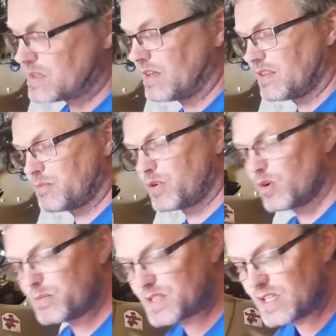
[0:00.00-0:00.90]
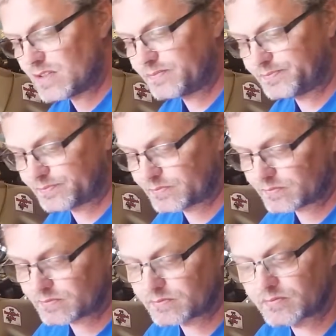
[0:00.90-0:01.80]
take the probes here
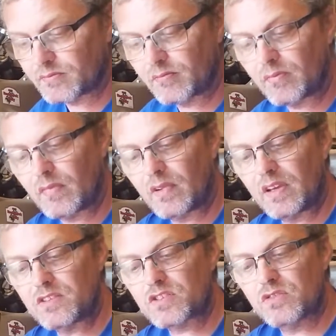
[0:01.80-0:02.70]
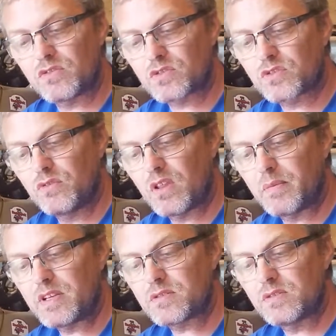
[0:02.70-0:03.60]
and screw
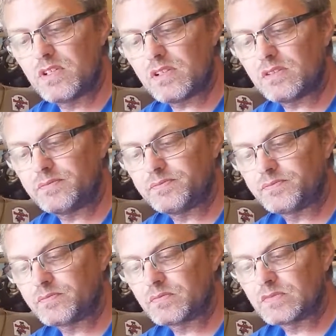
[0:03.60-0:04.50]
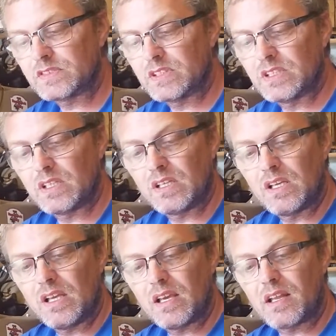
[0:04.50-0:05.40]
them into here,
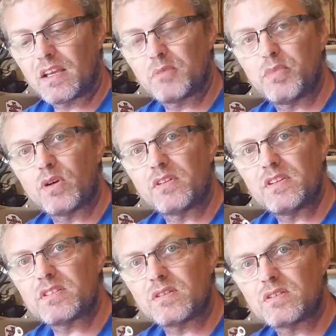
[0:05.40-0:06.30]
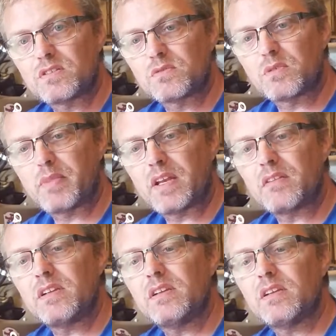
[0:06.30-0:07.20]
and I can bolt this onto the
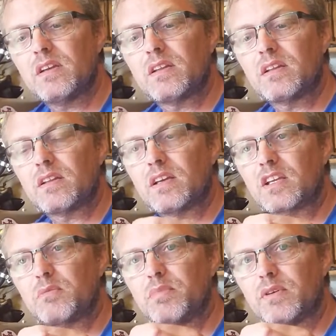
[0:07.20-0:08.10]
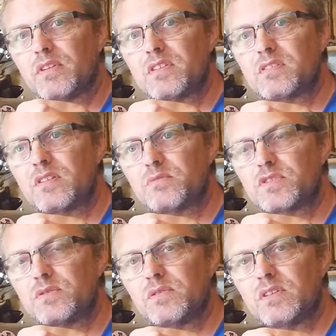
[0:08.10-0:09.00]
battery, and I can bolt this
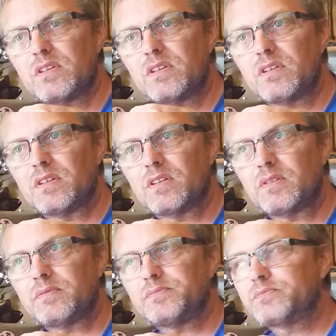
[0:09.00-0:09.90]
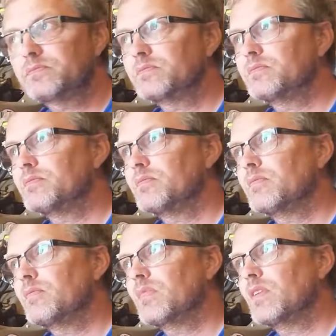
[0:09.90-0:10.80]
onto the
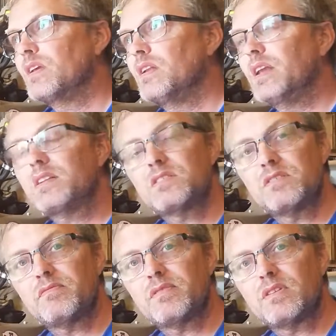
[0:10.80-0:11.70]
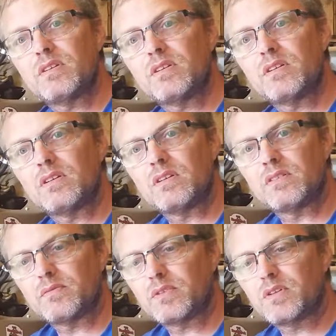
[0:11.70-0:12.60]
negative
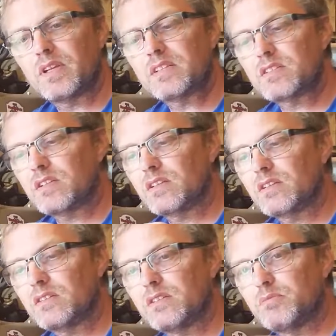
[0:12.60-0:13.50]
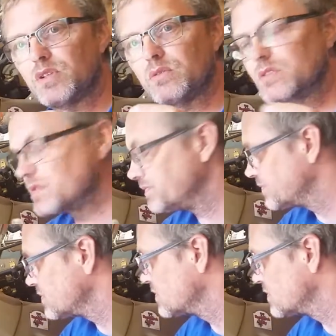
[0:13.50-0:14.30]
connecting poles.